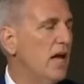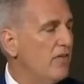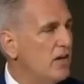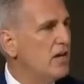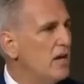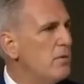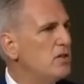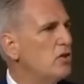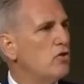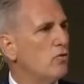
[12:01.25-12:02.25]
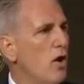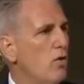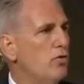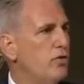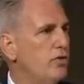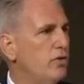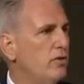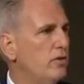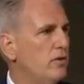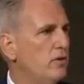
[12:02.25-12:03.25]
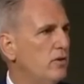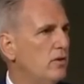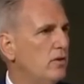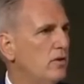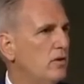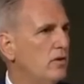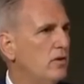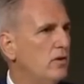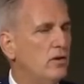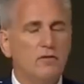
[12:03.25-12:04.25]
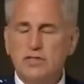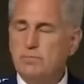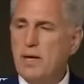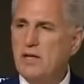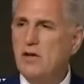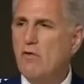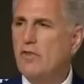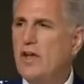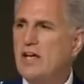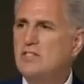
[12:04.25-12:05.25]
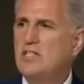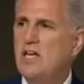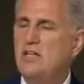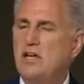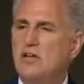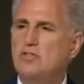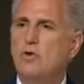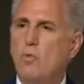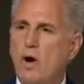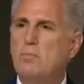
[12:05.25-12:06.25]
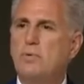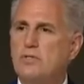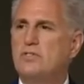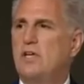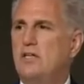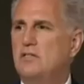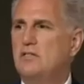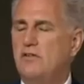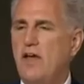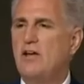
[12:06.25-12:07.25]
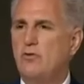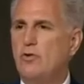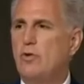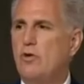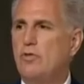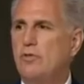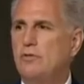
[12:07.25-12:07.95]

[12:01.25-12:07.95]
And then limit the growth of spending over the next 10 years to 1% of annual growth.